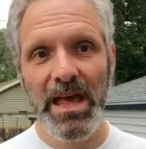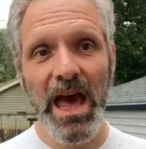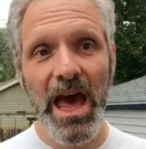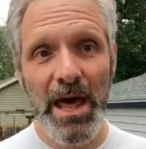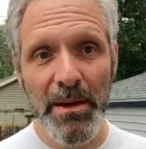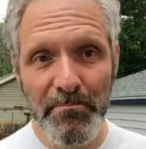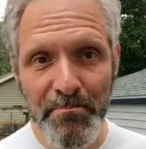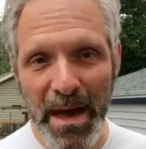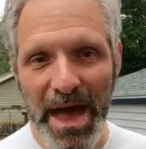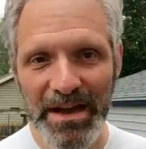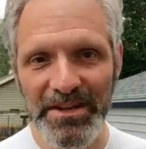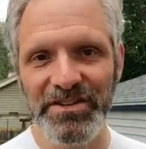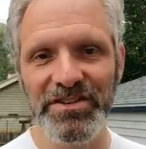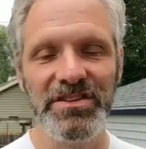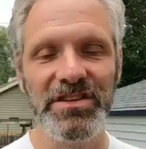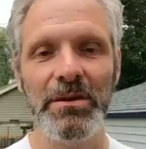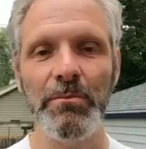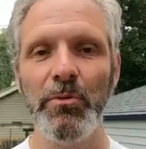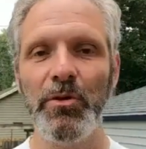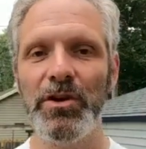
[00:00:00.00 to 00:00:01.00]
And
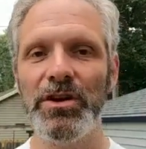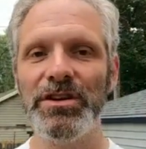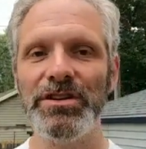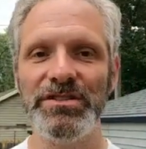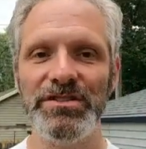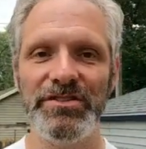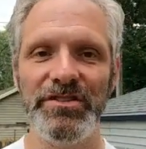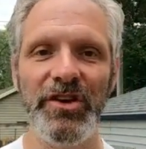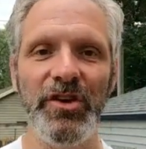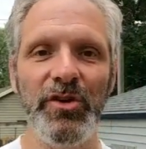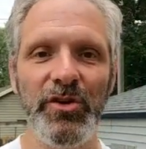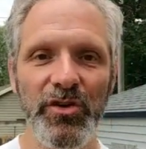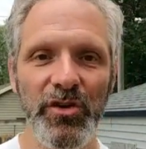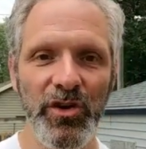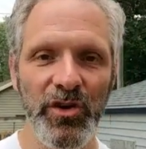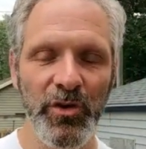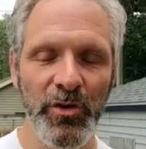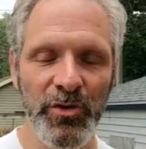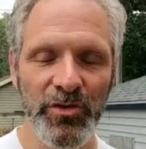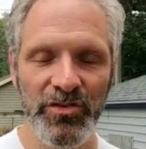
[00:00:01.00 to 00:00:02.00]
Majesty Mortgage is
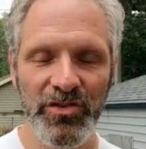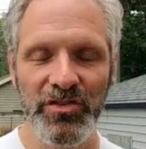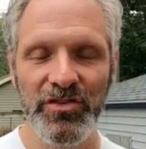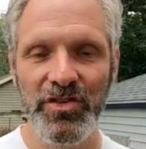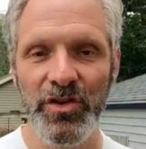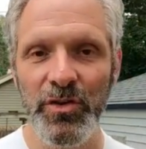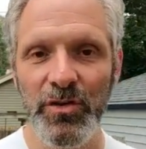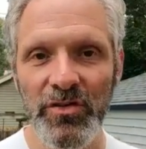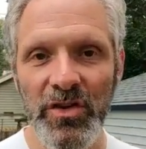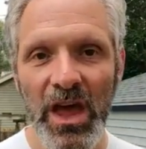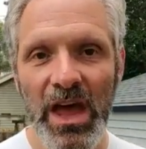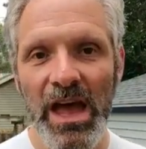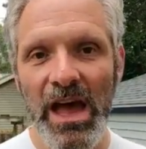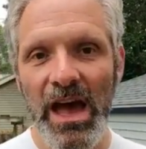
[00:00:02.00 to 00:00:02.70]
who you should choose.